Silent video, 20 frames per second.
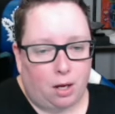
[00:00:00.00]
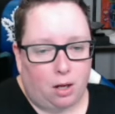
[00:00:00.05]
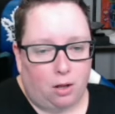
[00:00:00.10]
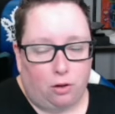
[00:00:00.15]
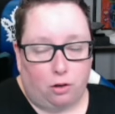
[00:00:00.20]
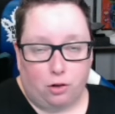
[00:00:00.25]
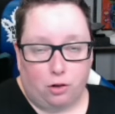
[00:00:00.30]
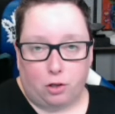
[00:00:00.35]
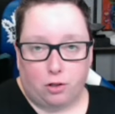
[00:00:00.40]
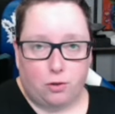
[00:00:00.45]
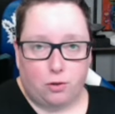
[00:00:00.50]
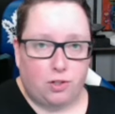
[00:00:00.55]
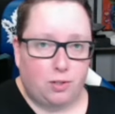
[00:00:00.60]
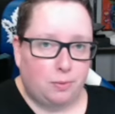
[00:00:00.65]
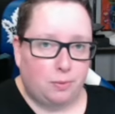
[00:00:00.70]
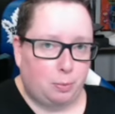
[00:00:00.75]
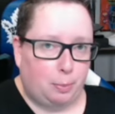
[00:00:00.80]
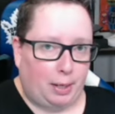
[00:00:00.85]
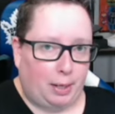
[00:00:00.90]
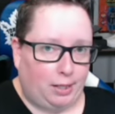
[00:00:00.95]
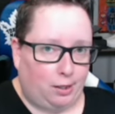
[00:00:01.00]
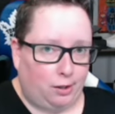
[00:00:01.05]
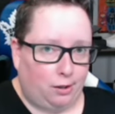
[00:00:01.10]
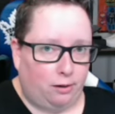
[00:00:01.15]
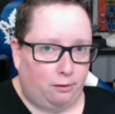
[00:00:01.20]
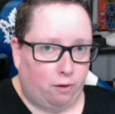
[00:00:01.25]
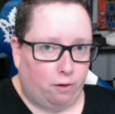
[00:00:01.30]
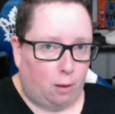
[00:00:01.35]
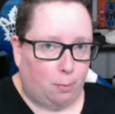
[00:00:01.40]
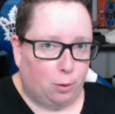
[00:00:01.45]
There's also some
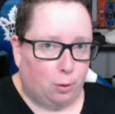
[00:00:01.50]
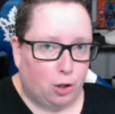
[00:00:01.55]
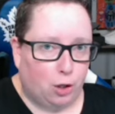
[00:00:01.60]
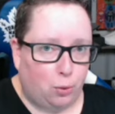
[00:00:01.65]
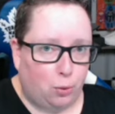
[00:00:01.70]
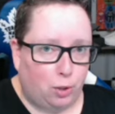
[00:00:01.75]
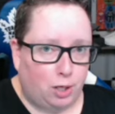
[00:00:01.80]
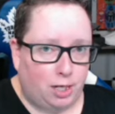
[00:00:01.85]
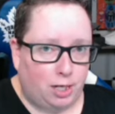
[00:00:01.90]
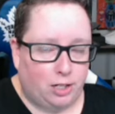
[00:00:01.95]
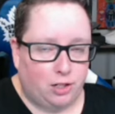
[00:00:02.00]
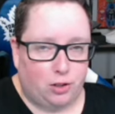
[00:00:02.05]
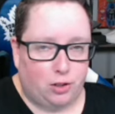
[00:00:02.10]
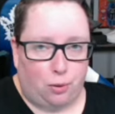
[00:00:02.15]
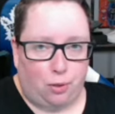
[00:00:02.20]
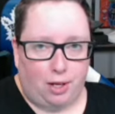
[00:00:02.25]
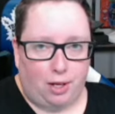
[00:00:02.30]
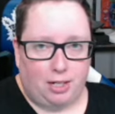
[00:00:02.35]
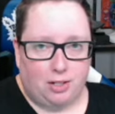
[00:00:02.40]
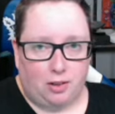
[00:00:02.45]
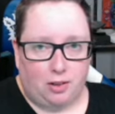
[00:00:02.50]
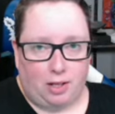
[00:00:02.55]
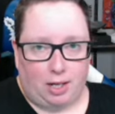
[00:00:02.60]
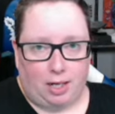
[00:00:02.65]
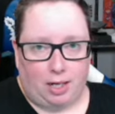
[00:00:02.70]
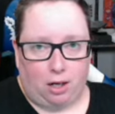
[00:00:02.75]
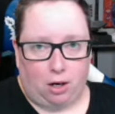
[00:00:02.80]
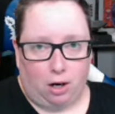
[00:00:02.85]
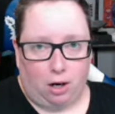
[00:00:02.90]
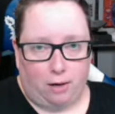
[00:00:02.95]
speculative opportunities, so things that they
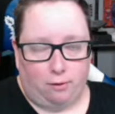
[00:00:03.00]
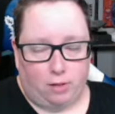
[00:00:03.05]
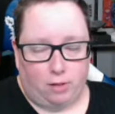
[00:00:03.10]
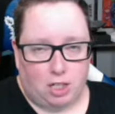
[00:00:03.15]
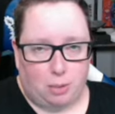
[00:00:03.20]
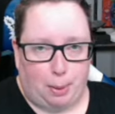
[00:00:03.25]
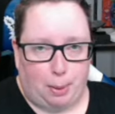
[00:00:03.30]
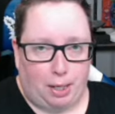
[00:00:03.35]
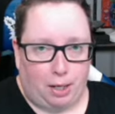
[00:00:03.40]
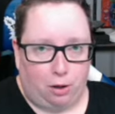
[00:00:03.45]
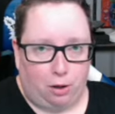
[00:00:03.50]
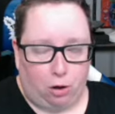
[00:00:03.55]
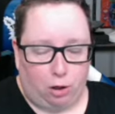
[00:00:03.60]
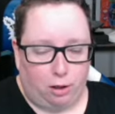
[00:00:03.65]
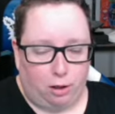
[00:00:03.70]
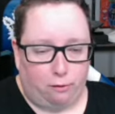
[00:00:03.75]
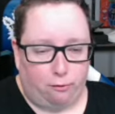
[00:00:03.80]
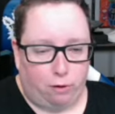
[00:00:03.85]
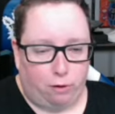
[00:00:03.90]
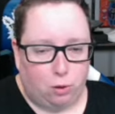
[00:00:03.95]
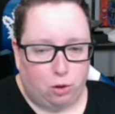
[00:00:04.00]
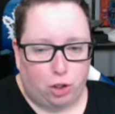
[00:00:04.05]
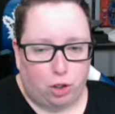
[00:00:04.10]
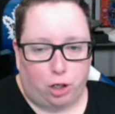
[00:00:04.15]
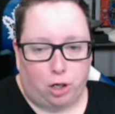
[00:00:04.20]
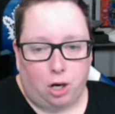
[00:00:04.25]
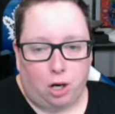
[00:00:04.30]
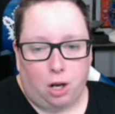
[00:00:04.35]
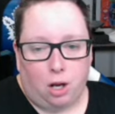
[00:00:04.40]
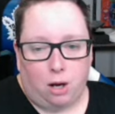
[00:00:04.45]
can kind of expand on in the future.